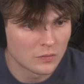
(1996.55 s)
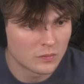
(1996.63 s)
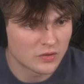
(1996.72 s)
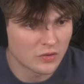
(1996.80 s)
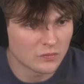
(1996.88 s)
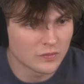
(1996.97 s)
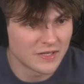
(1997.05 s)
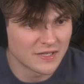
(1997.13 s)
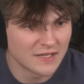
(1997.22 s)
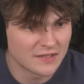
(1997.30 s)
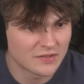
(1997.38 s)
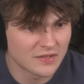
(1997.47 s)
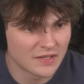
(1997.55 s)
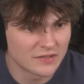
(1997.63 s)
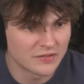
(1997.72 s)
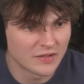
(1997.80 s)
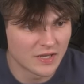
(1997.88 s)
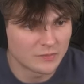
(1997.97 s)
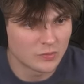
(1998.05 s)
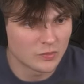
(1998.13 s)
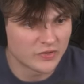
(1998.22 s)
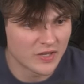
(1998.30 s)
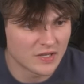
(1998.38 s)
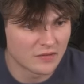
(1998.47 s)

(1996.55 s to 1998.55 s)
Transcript: Don't really need a skeleton head, but we'll take it.